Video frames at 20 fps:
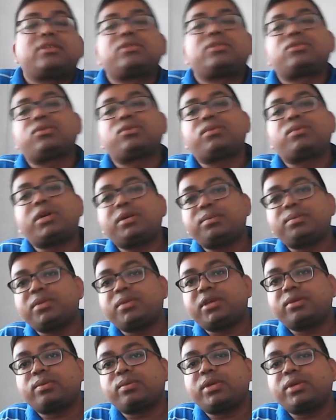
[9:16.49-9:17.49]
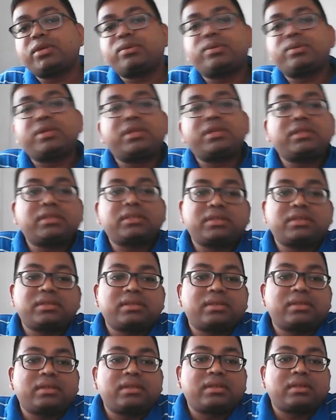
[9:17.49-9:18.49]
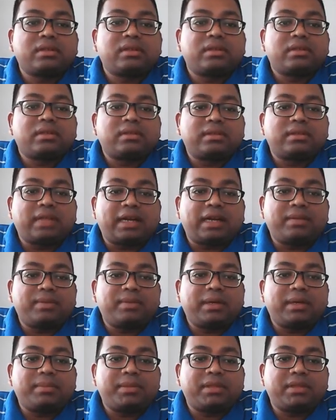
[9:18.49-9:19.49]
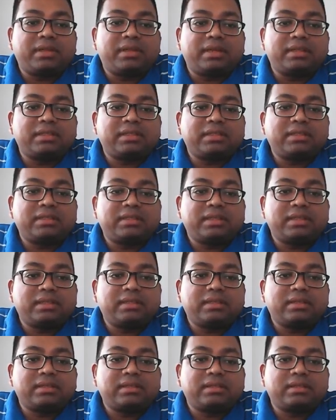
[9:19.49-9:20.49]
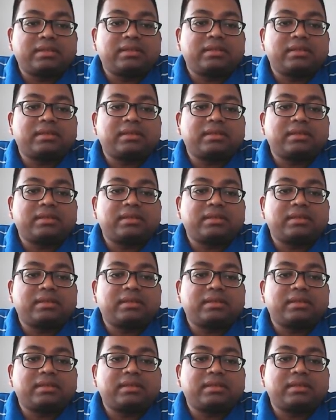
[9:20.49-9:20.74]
So what we are going to get, that will be the resistance